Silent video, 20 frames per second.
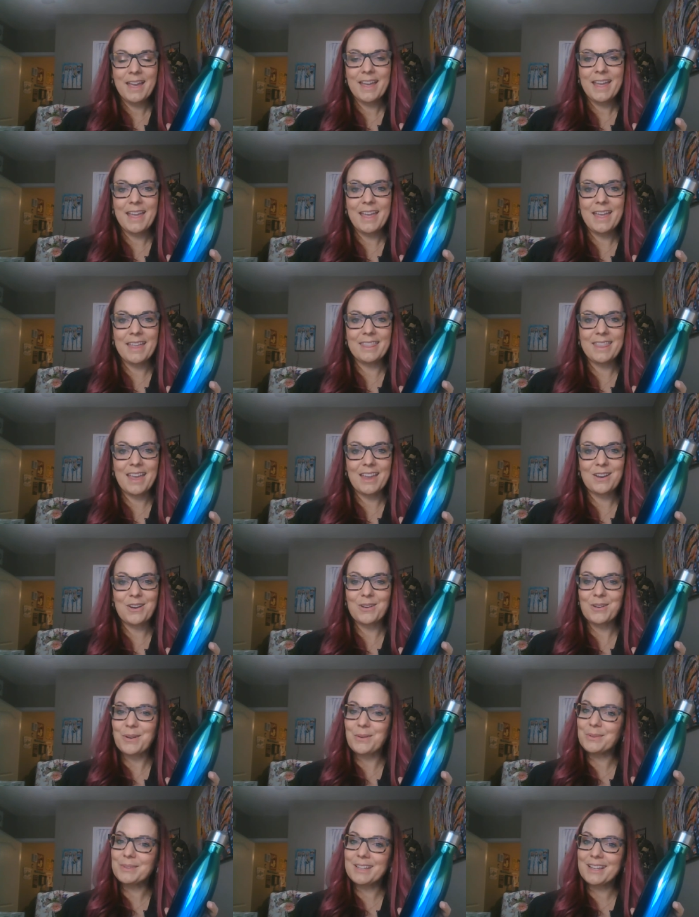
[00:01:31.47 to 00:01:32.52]
and they are
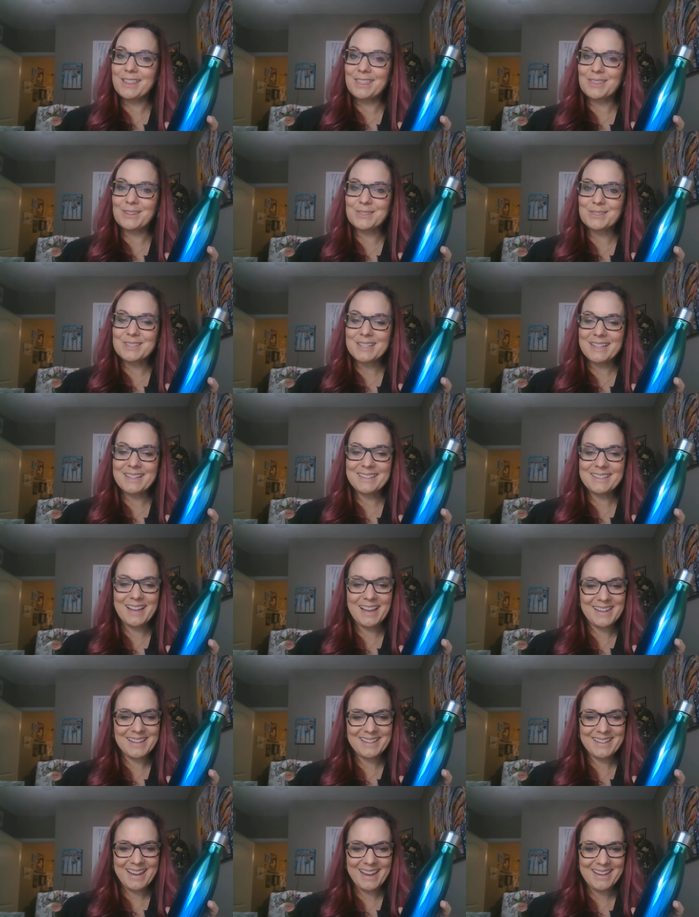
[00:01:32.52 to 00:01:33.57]
only
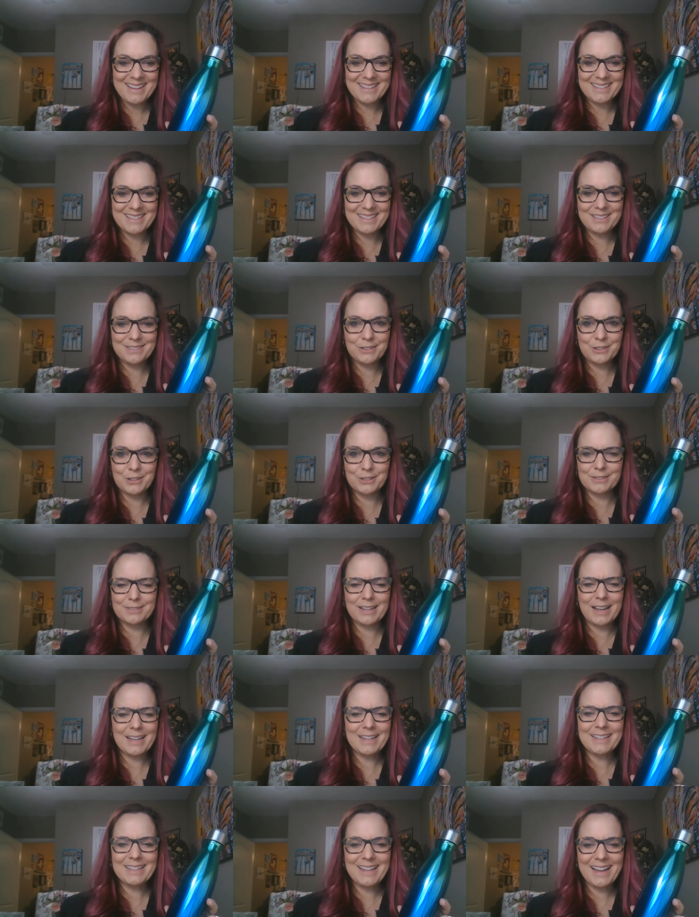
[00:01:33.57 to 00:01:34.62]
$13.98 or
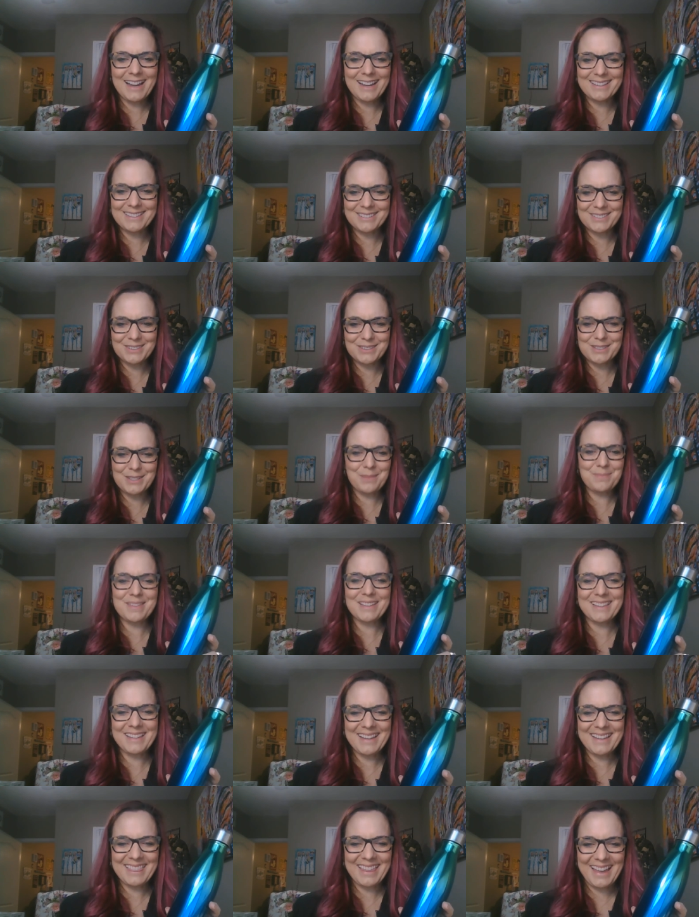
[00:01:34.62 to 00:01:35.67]
99 or something
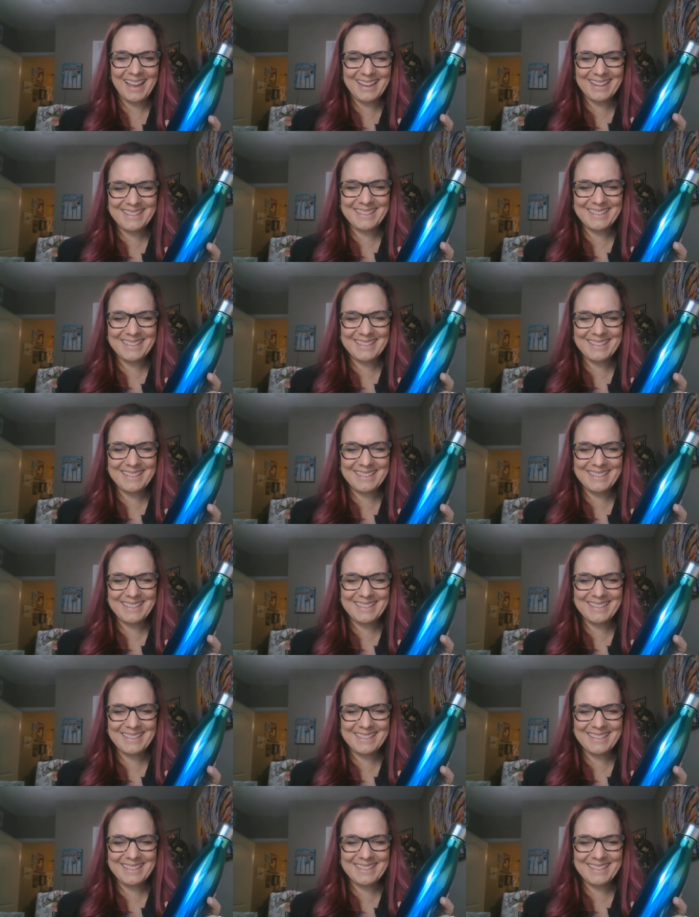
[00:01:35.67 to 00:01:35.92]
like that.